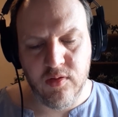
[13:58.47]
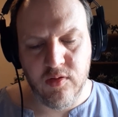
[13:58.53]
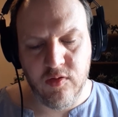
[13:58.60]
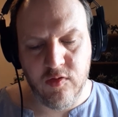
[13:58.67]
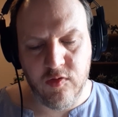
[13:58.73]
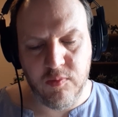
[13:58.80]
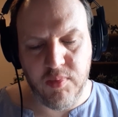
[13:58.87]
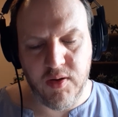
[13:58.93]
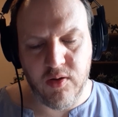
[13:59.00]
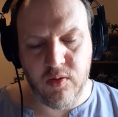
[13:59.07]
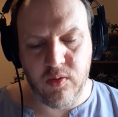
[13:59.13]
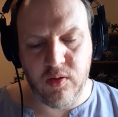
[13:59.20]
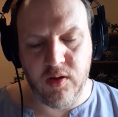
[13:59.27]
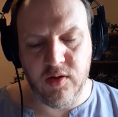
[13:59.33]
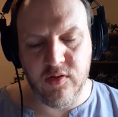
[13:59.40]
Sparrow
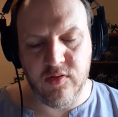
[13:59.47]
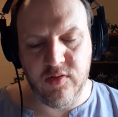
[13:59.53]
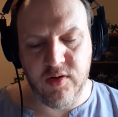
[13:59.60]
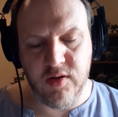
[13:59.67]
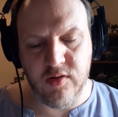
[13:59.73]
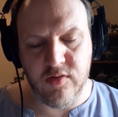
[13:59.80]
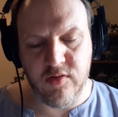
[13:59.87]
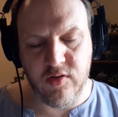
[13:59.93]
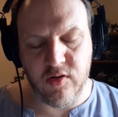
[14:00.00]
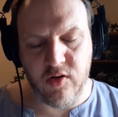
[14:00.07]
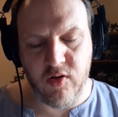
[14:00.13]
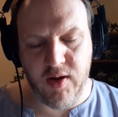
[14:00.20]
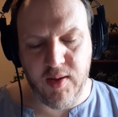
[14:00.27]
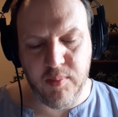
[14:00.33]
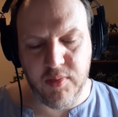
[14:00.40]
lunged in to
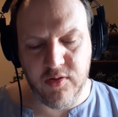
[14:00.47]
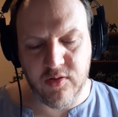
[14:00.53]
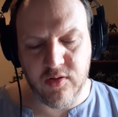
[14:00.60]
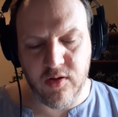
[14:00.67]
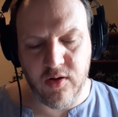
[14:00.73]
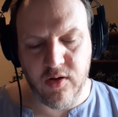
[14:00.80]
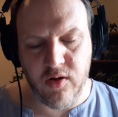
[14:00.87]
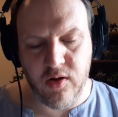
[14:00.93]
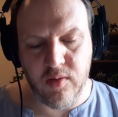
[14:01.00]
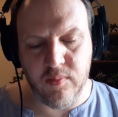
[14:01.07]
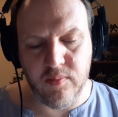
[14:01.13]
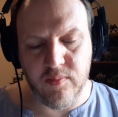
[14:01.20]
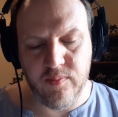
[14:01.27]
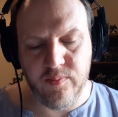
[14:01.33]
grab its gun arm,